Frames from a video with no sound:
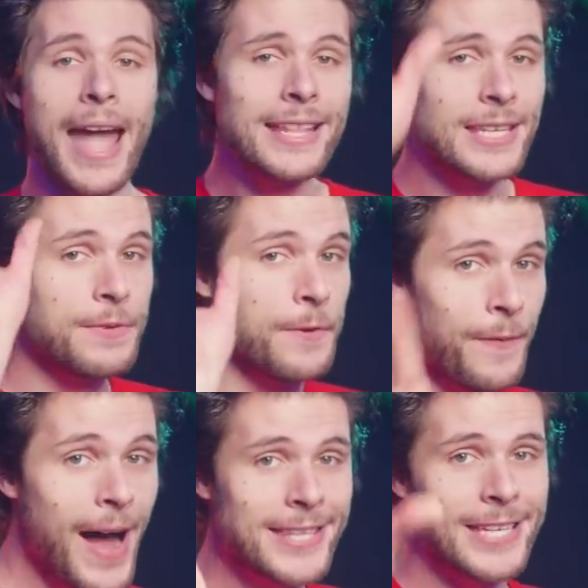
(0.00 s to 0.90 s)
And if you
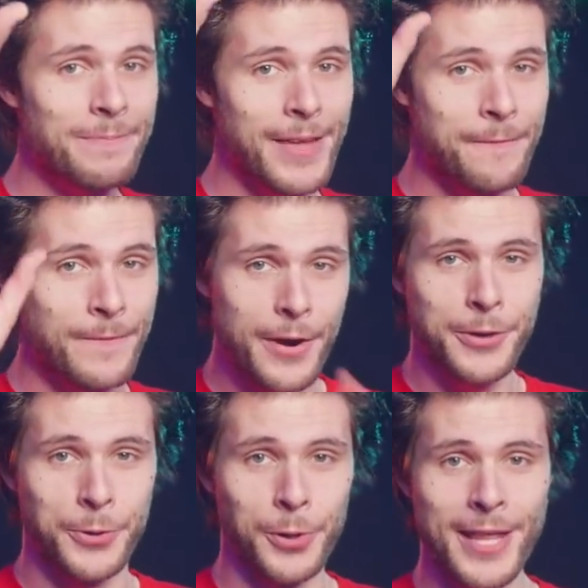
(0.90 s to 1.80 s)
find something very
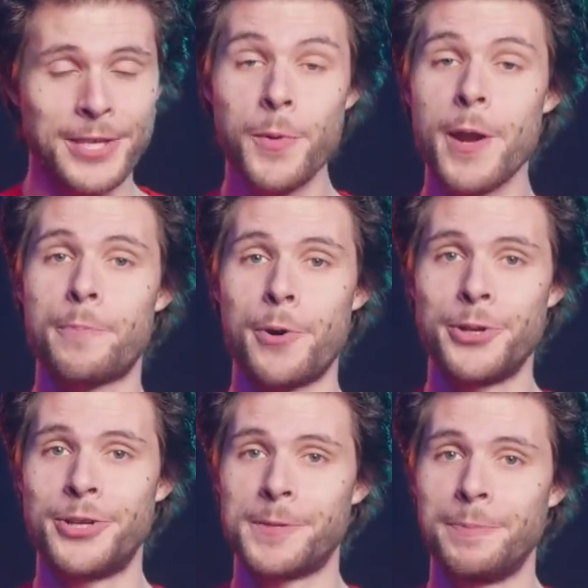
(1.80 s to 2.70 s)
cool that you want to
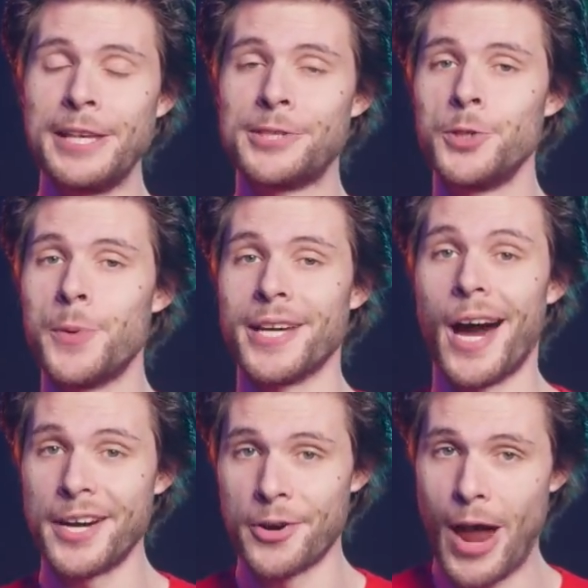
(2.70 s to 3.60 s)
purchase, please do it
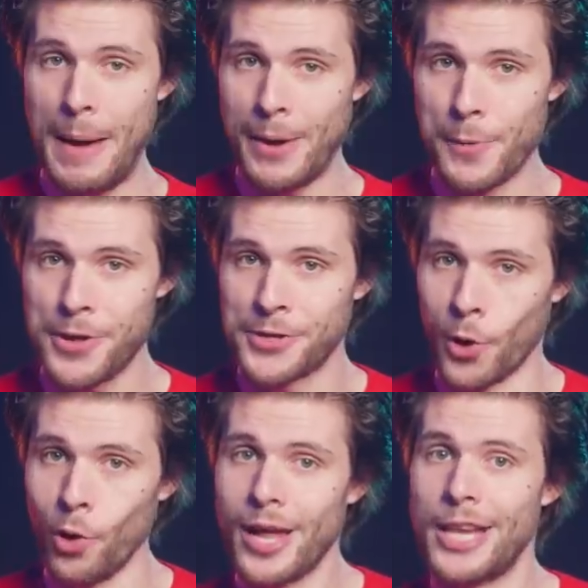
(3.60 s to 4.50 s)
at Adorama, which is an
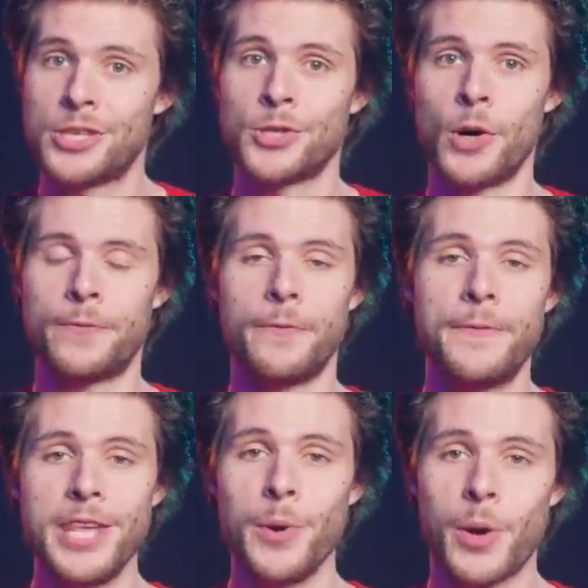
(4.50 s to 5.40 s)
online store for
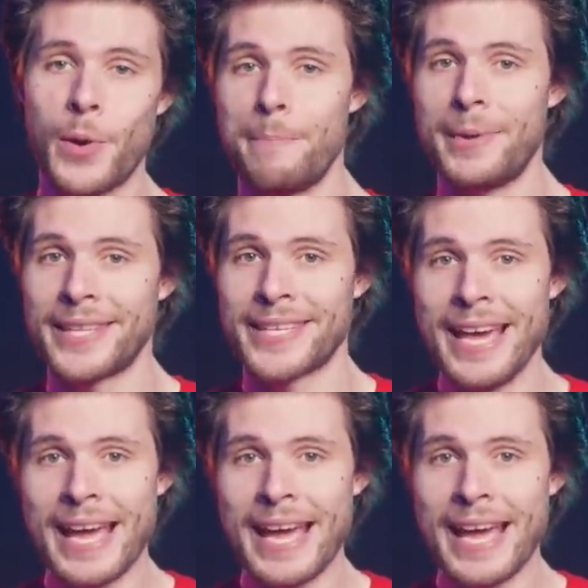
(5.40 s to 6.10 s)
video equipment.